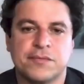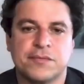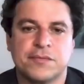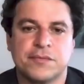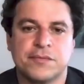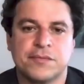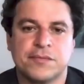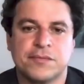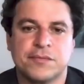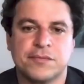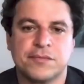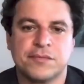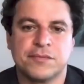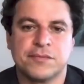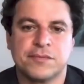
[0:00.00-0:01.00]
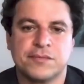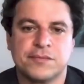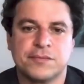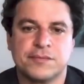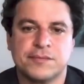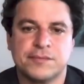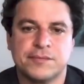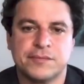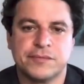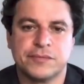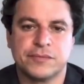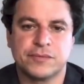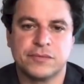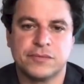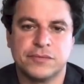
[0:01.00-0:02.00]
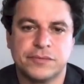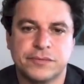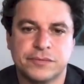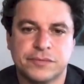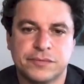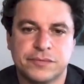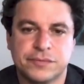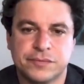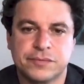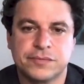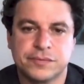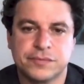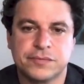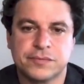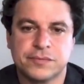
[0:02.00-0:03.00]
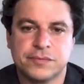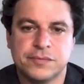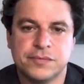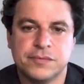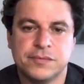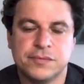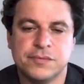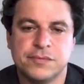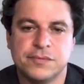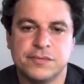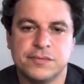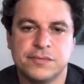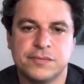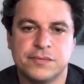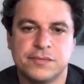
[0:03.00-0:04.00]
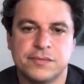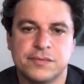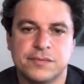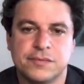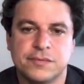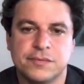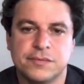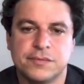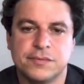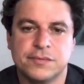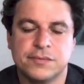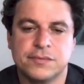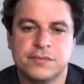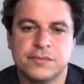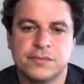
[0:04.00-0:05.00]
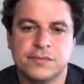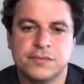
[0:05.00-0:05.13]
The person shown says nothing.